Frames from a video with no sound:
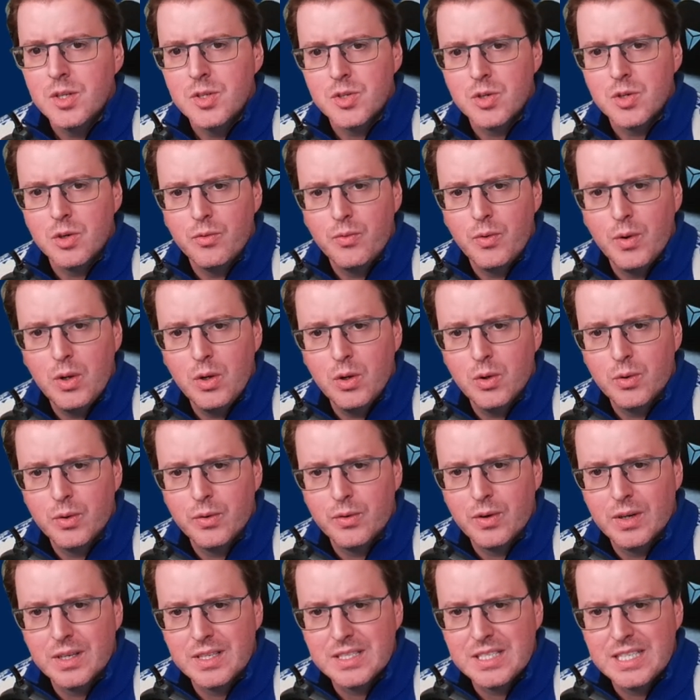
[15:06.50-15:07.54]
So if we look,
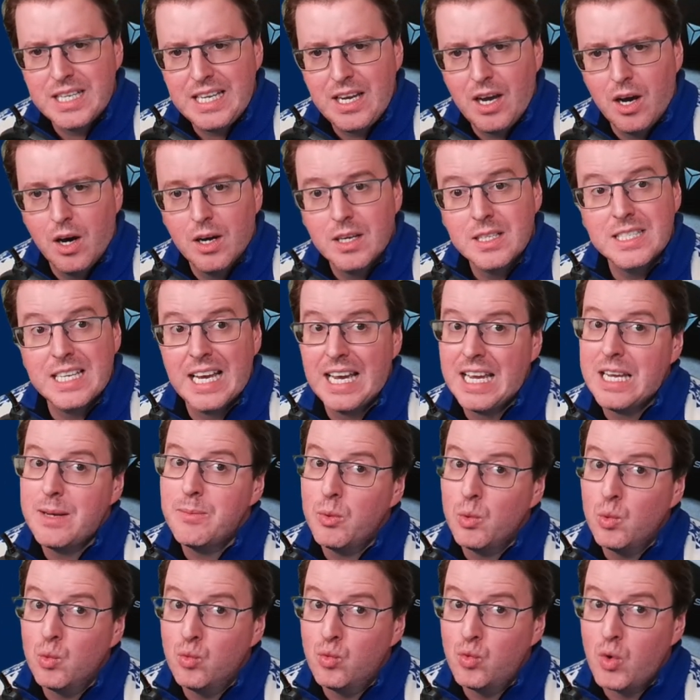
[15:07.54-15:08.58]
we've got tr
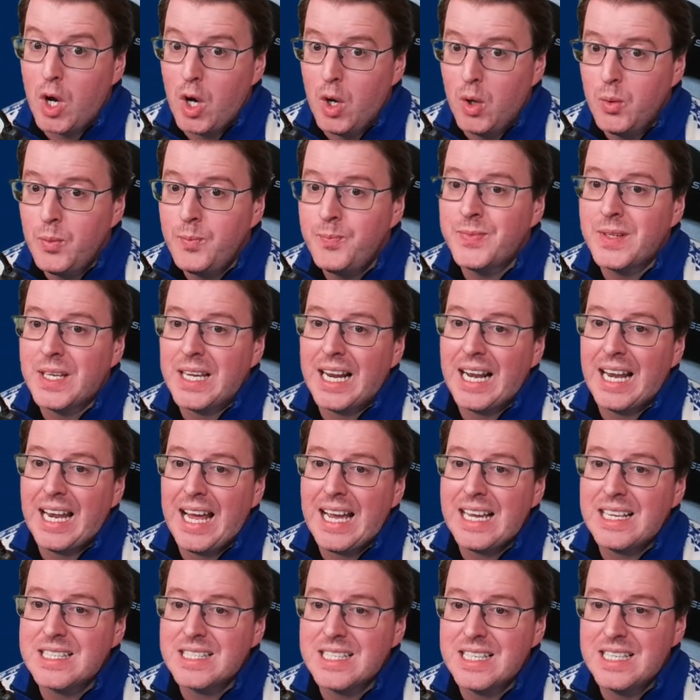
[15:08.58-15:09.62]
table row
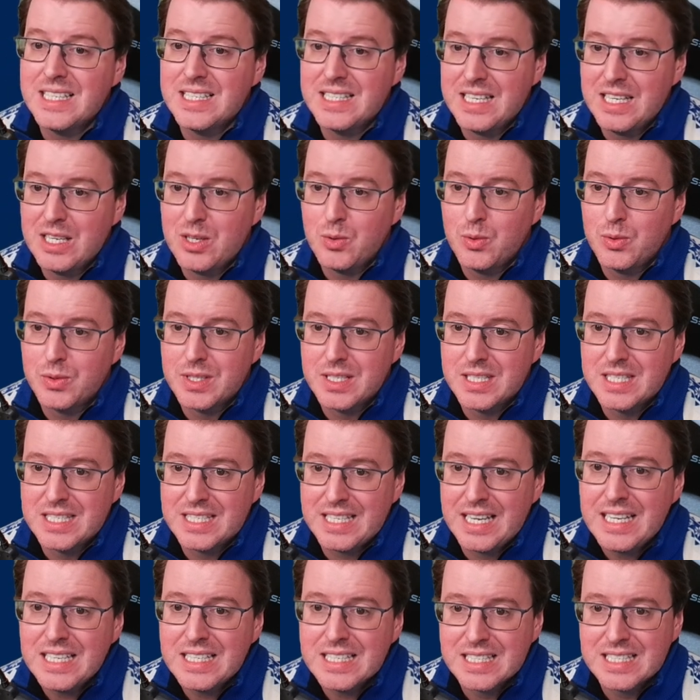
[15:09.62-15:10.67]
class is equal to
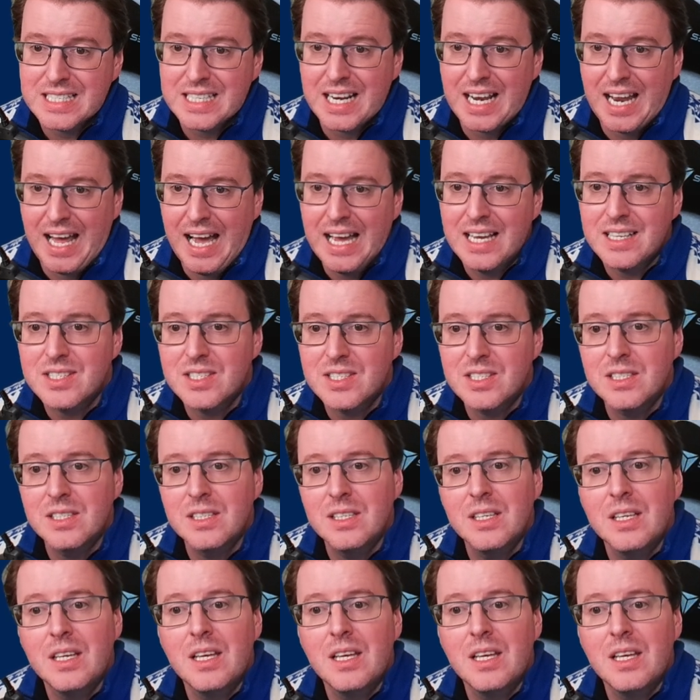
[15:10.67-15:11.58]
status class,